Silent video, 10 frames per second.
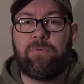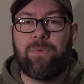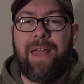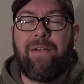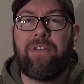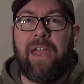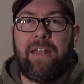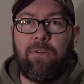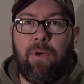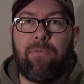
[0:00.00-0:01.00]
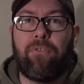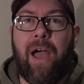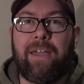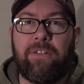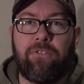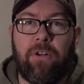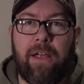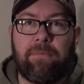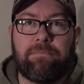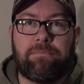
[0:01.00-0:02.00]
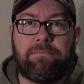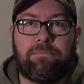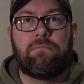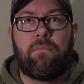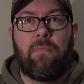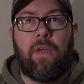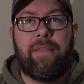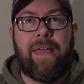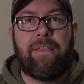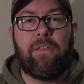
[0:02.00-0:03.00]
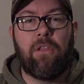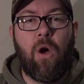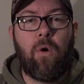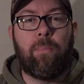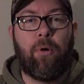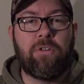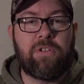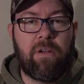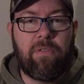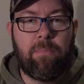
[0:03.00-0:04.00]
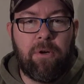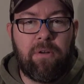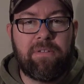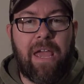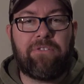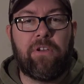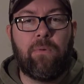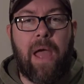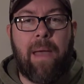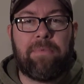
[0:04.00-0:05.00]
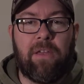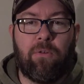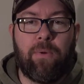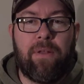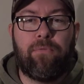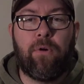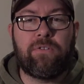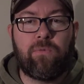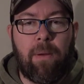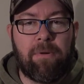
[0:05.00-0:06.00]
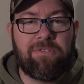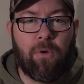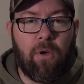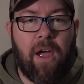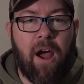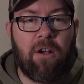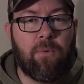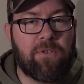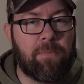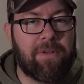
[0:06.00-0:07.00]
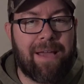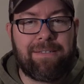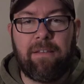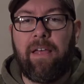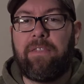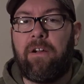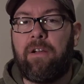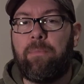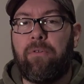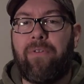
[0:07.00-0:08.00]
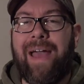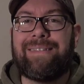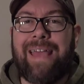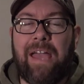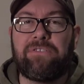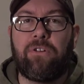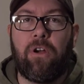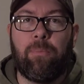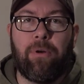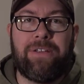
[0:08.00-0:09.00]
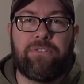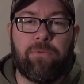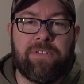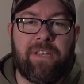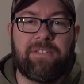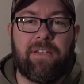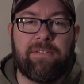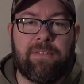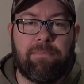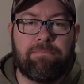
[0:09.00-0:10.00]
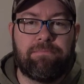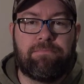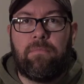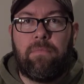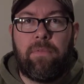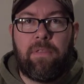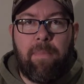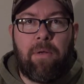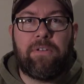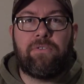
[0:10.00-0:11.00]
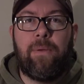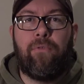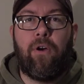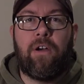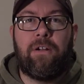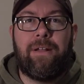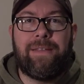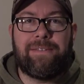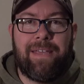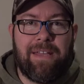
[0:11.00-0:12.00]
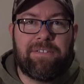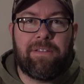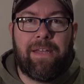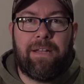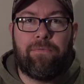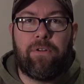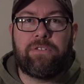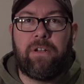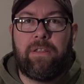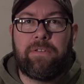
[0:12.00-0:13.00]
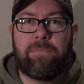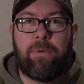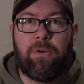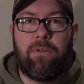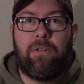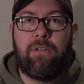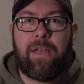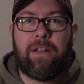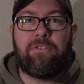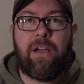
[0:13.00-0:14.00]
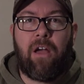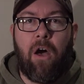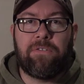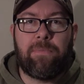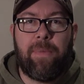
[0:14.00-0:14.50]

when navigating rough, rocky terrain. And then the lower portion of the boot is actually wrapped in a reinforced rubber sole guard, which protects the leather and provides extra abrasion resistance. The Mountain Extreme 400 is the insulated version of this boot. Kenetrek also